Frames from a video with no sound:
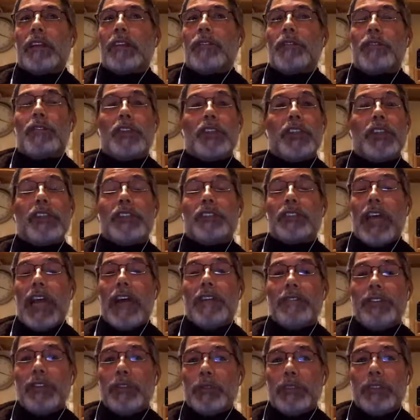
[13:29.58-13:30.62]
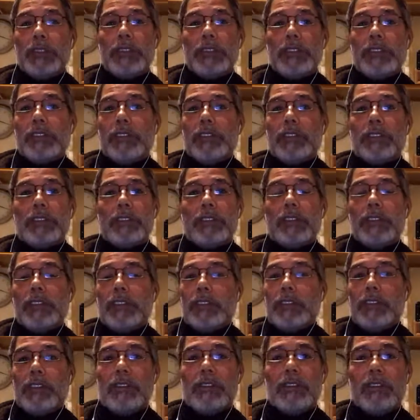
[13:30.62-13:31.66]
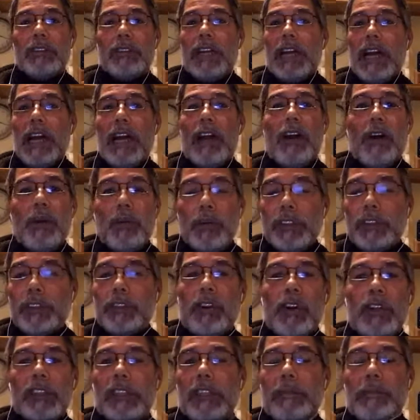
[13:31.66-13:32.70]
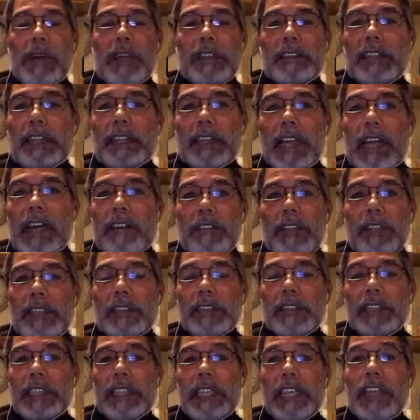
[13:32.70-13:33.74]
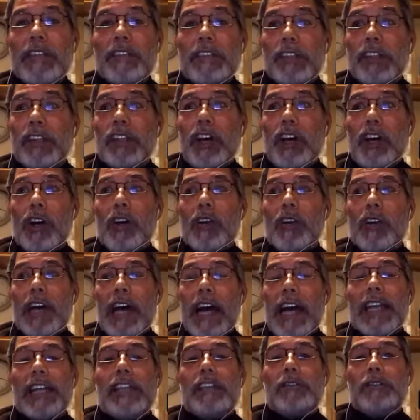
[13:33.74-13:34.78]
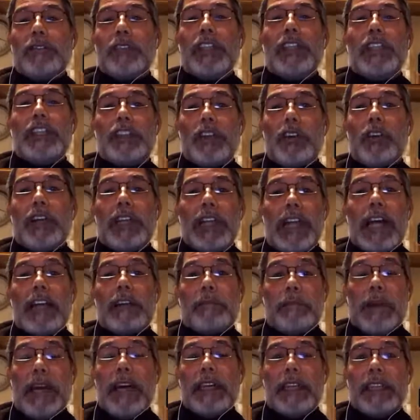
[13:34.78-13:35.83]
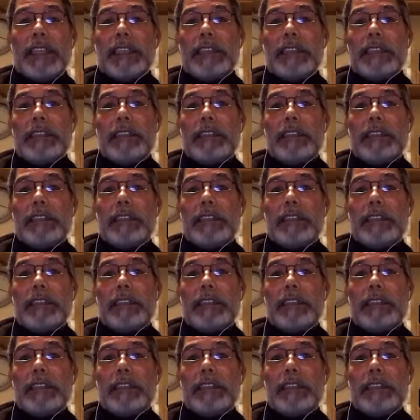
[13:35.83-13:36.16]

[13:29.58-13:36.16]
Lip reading: for years afterwards, I always talked about the clave, even though I didn't really know a lot about it.